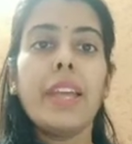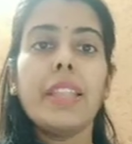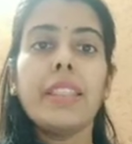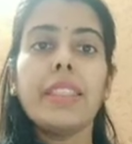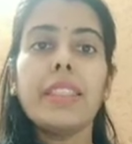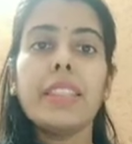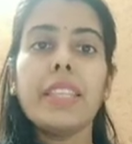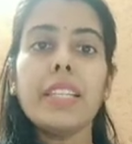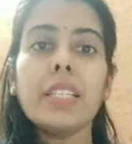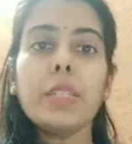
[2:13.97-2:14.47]

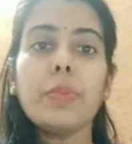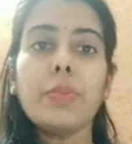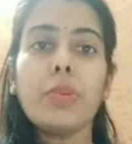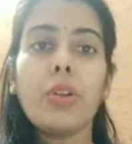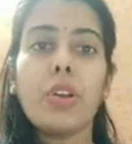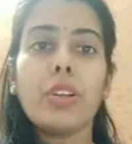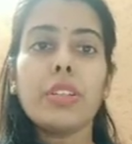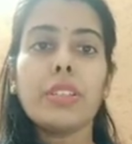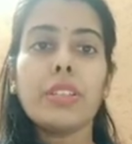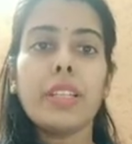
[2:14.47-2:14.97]
This
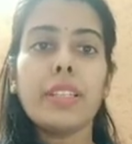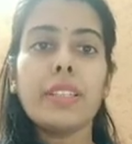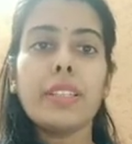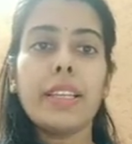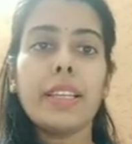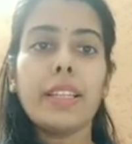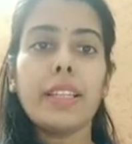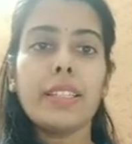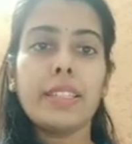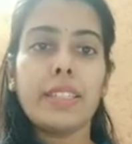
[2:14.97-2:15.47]
process
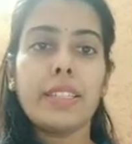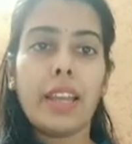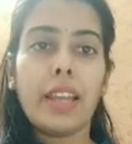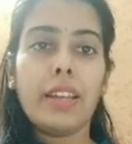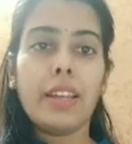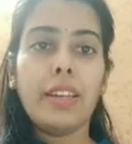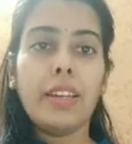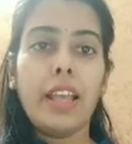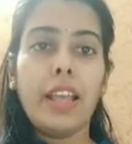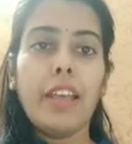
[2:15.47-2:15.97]
is done
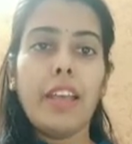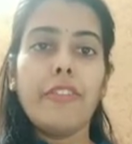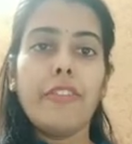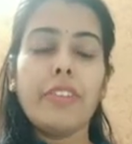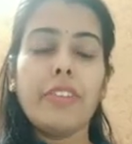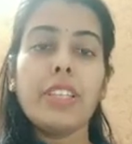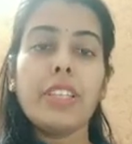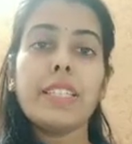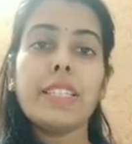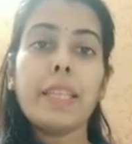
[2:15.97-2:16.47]
with a
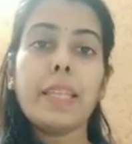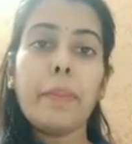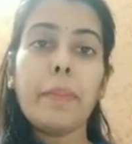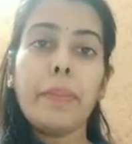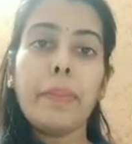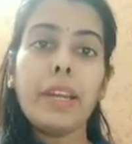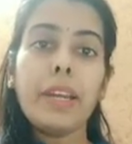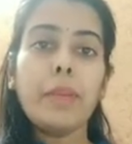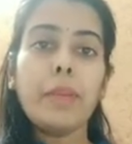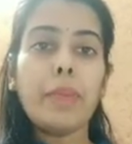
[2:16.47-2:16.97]

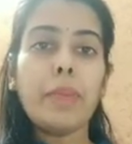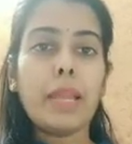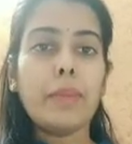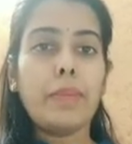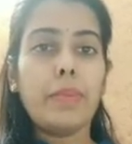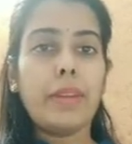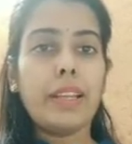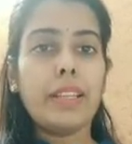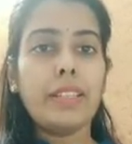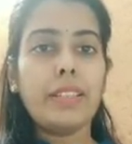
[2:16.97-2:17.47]
separate
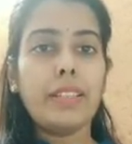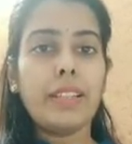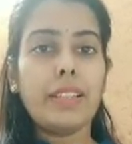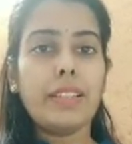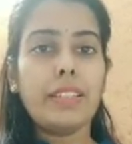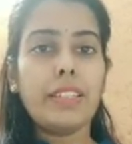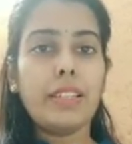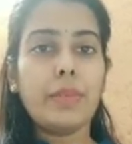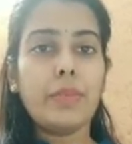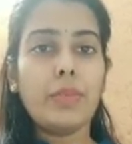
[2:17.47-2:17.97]
pipeline
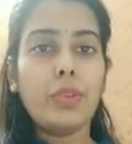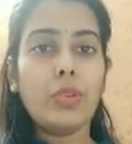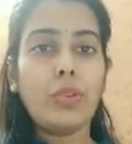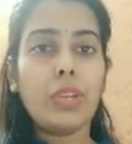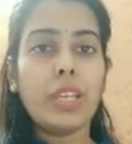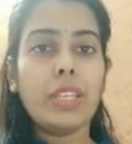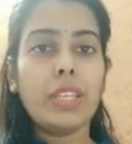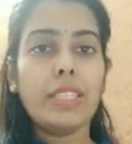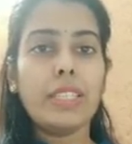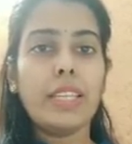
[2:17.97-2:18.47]
system, you can
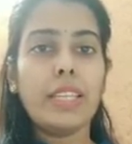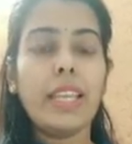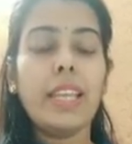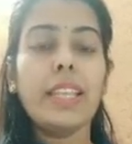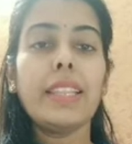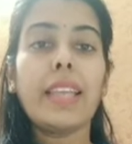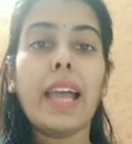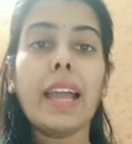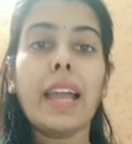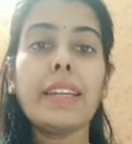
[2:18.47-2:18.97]
say,
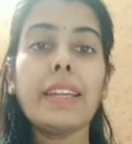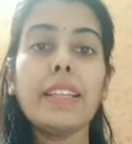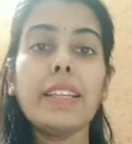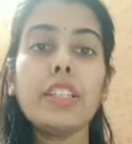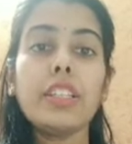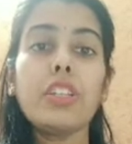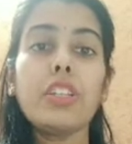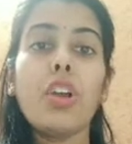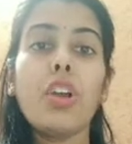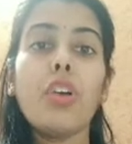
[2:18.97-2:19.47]
that is
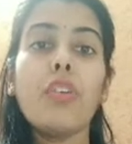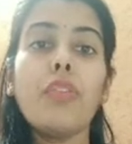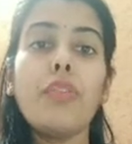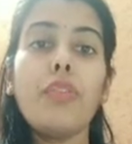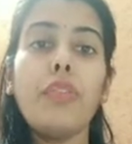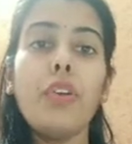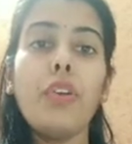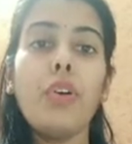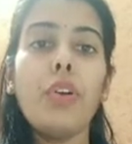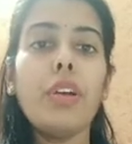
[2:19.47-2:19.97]

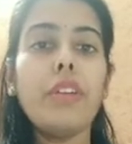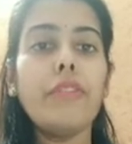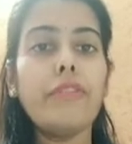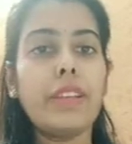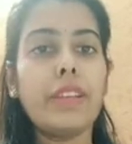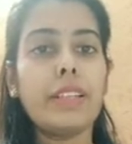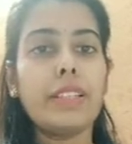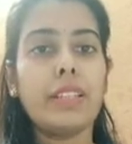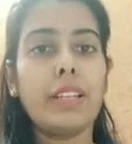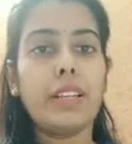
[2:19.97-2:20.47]
phloem
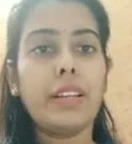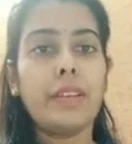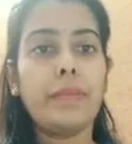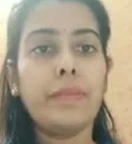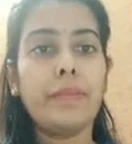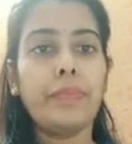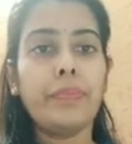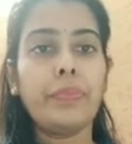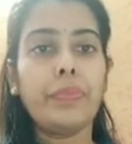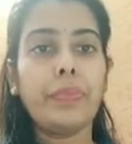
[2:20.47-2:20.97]
vessel.
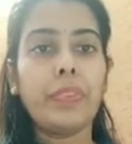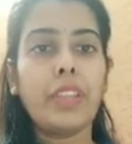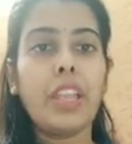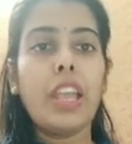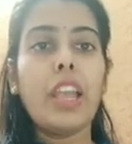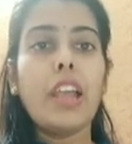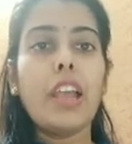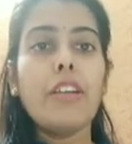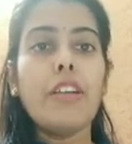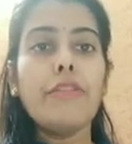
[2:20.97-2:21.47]

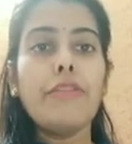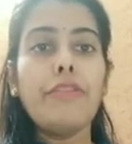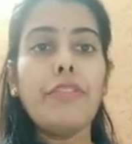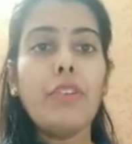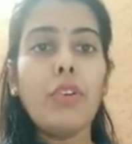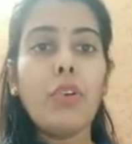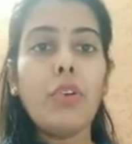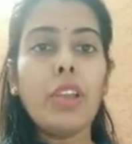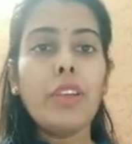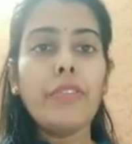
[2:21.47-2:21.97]

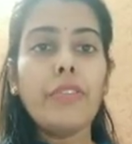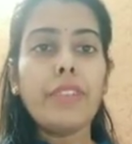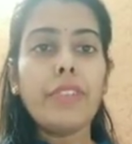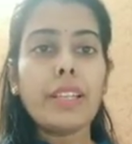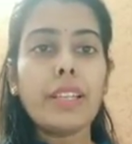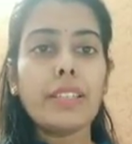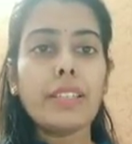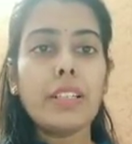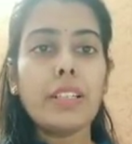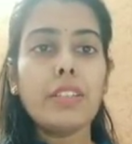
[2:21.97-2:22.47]
Phloem
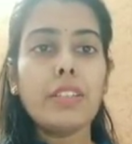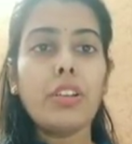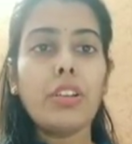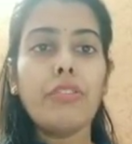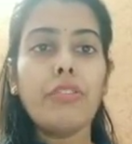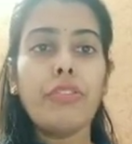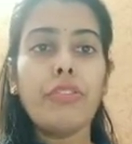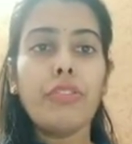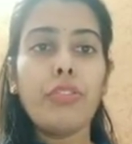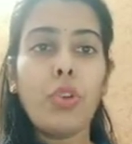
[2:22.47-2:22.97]
vessels or
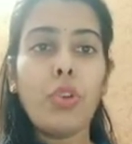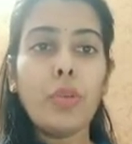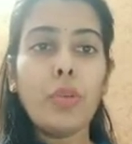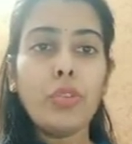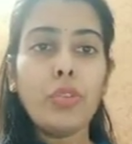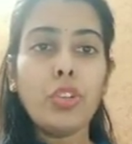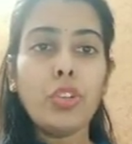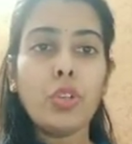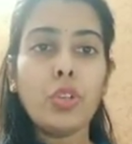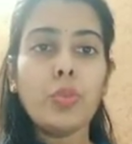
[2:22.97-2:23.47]
phloem
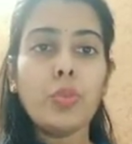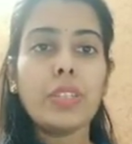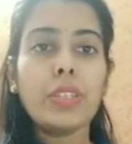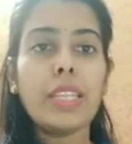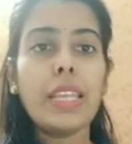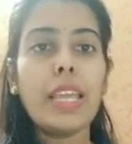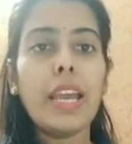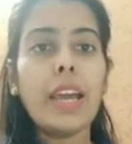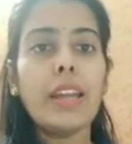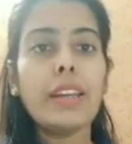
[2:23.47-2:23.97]
tubes, they
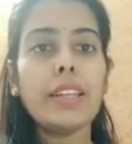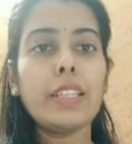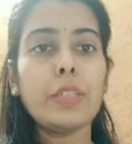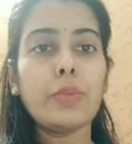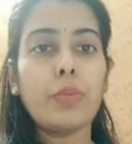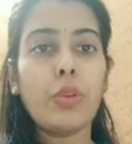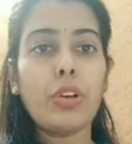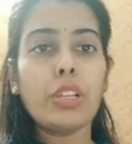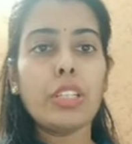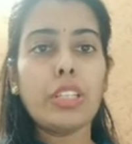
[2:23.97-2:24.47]
are
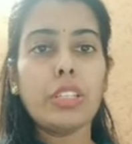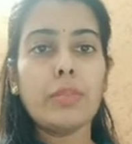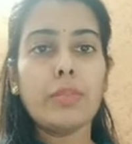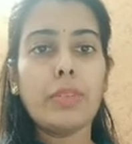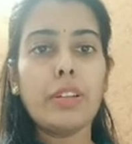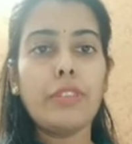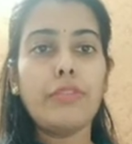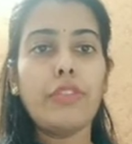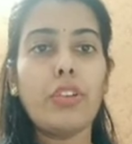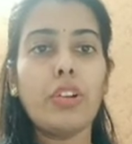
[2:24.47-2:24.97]
responsible
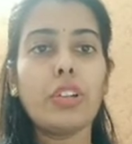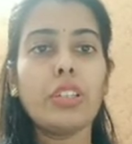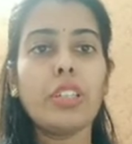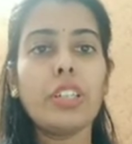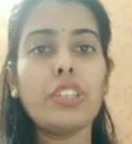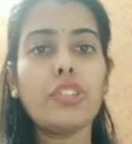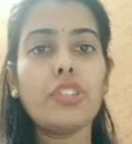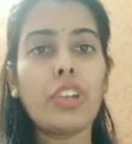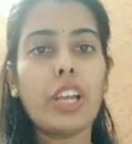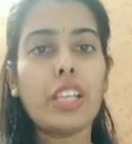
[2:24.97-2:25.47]
for the
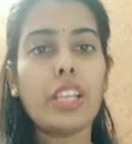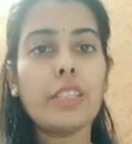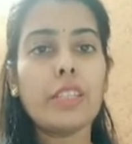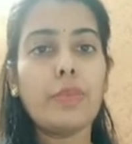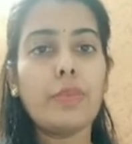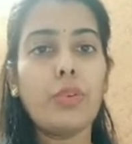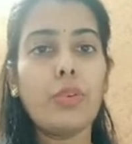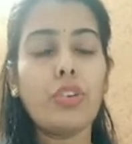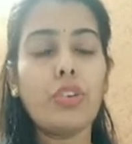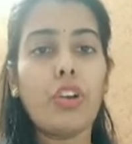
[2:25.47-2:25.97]

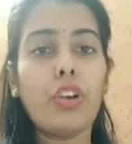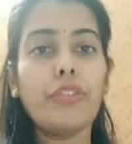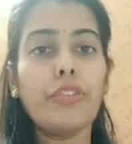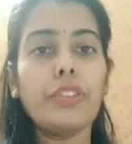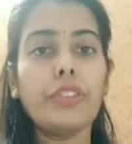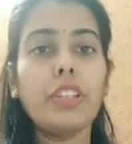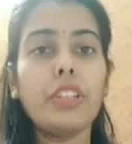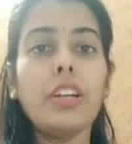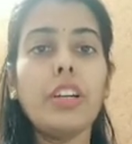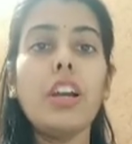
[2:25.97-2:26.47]
transport of
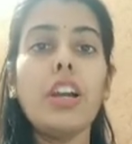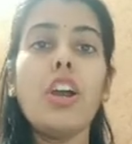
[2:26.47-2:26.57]
the